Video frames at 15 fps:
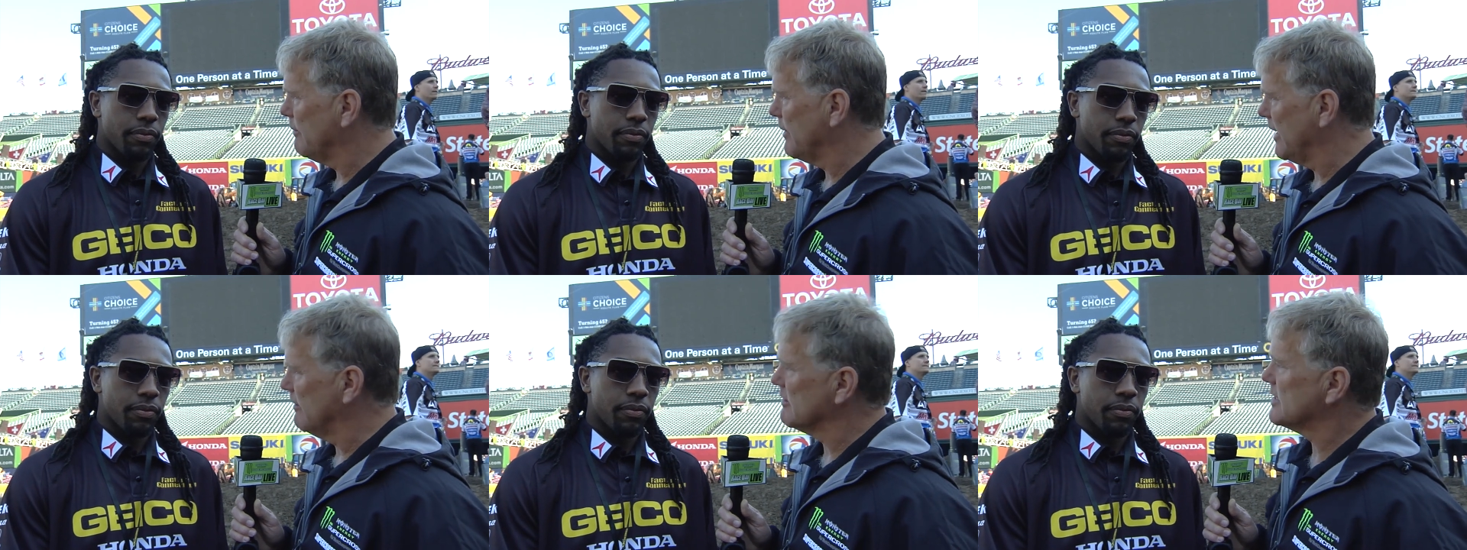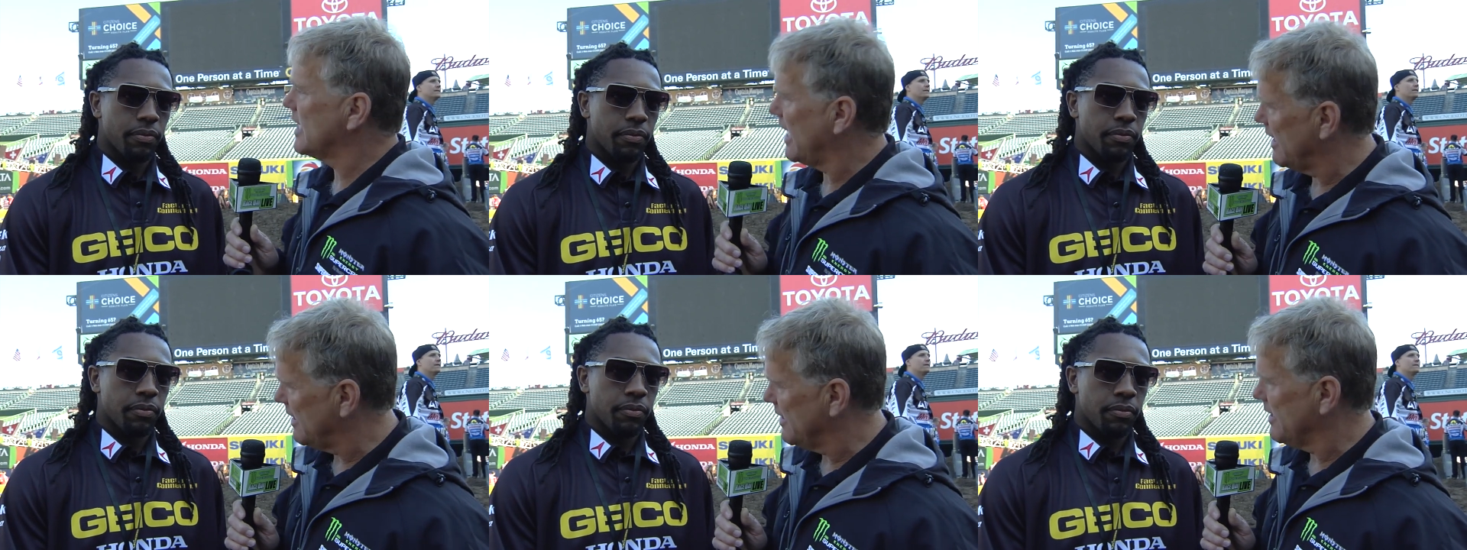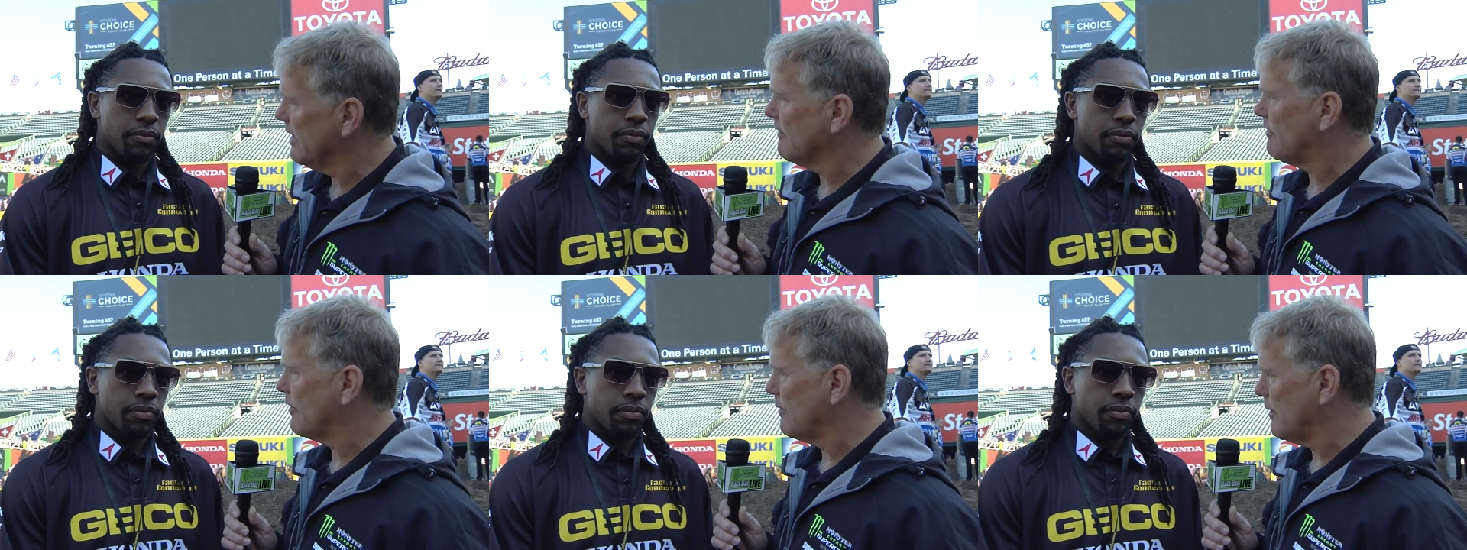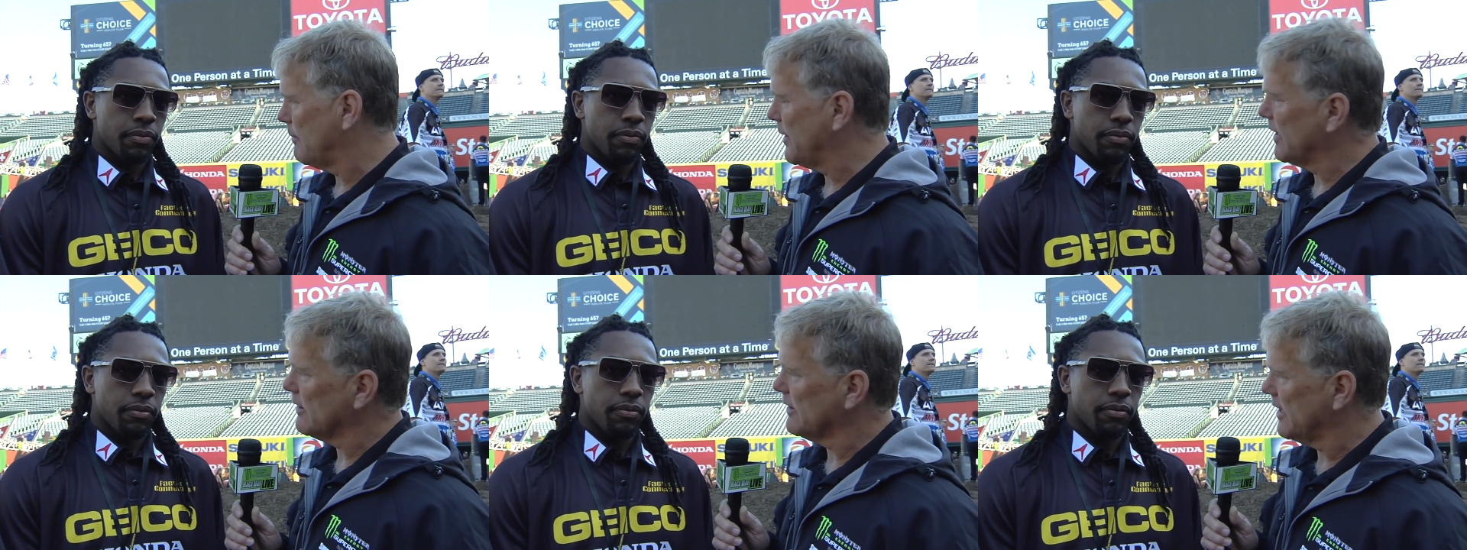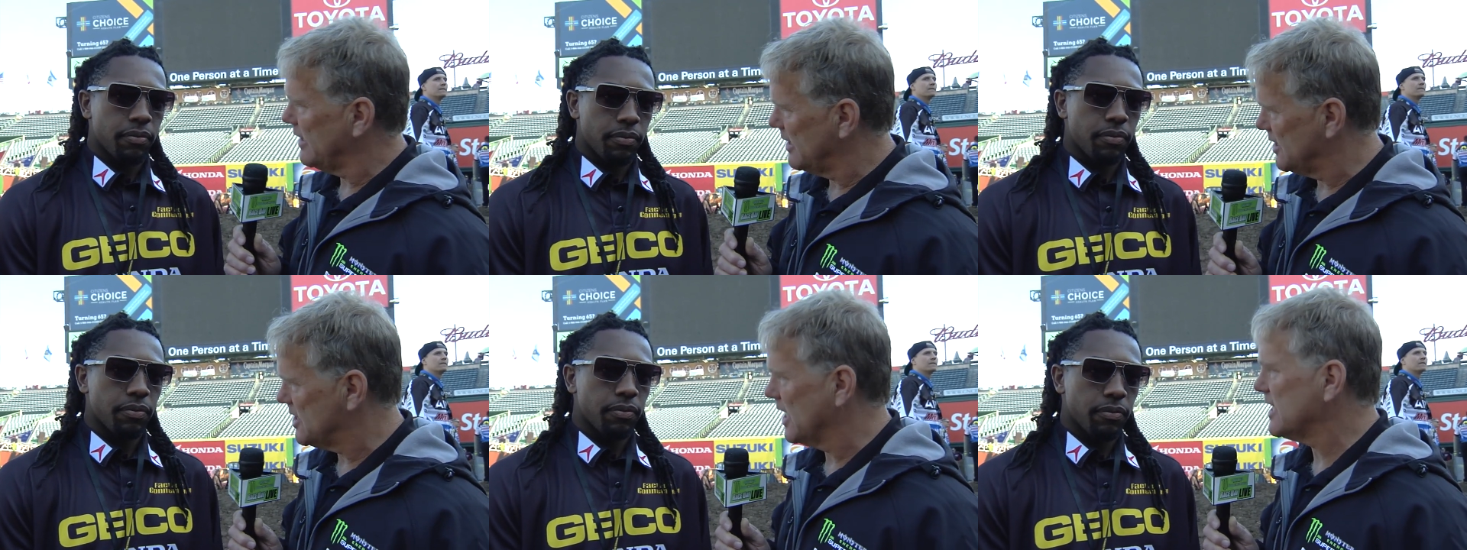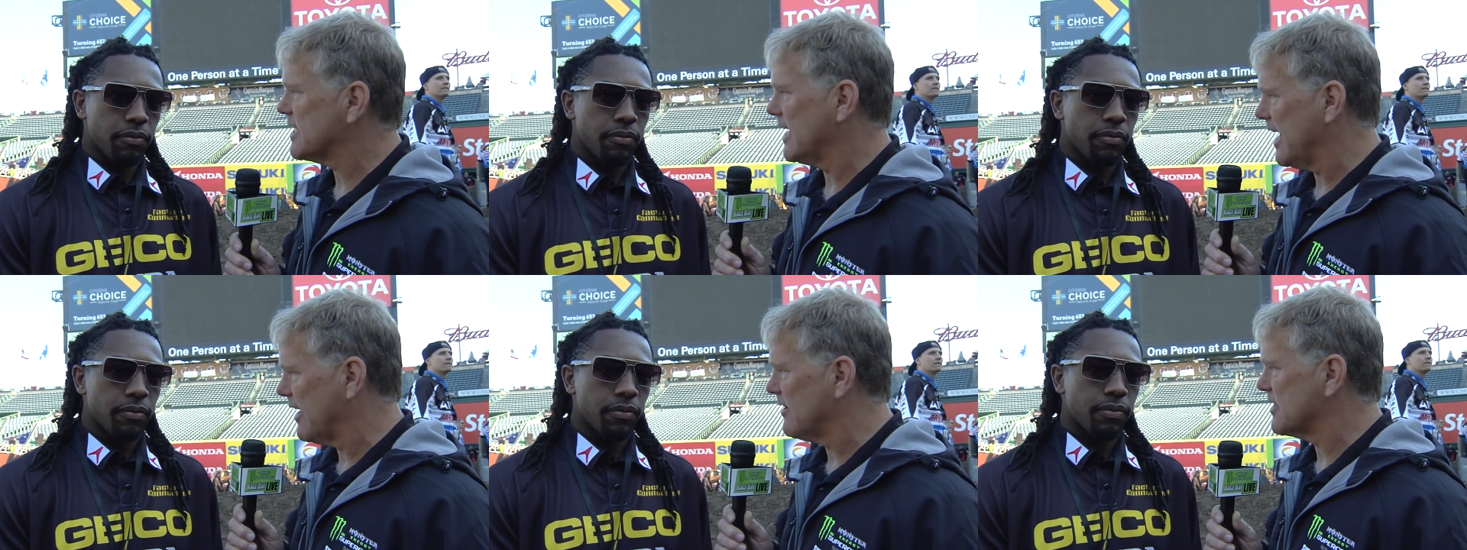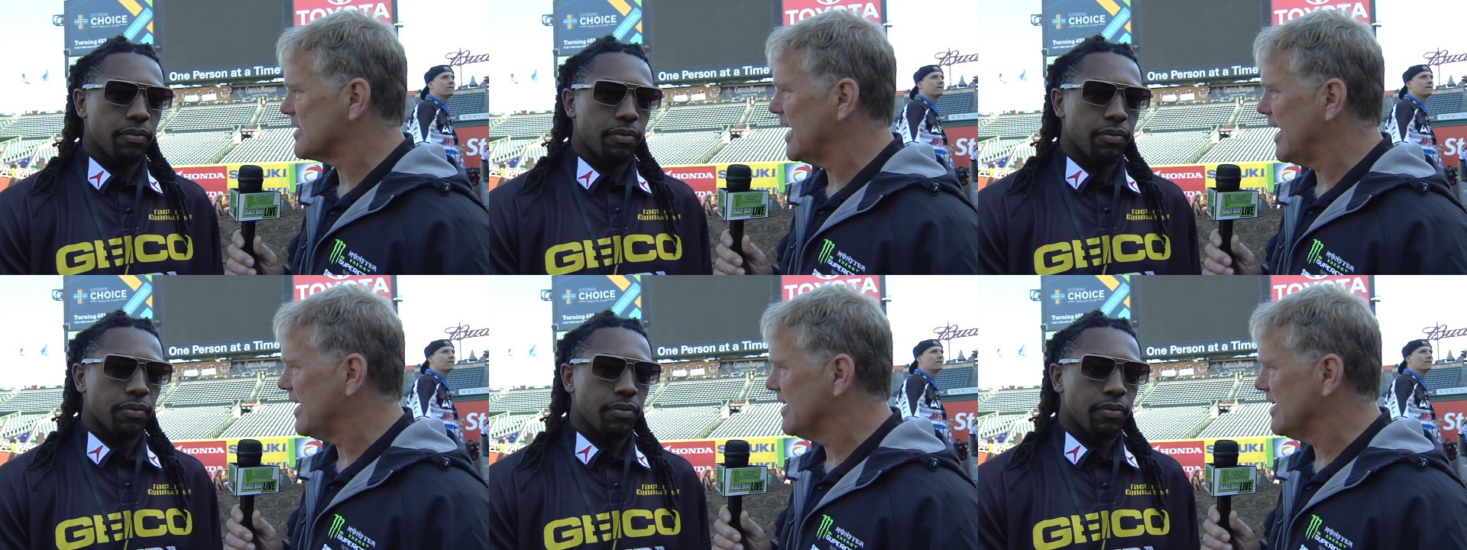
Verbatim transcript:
Speaker 1: but it was handed to you from a penalty that Jason Anderson had.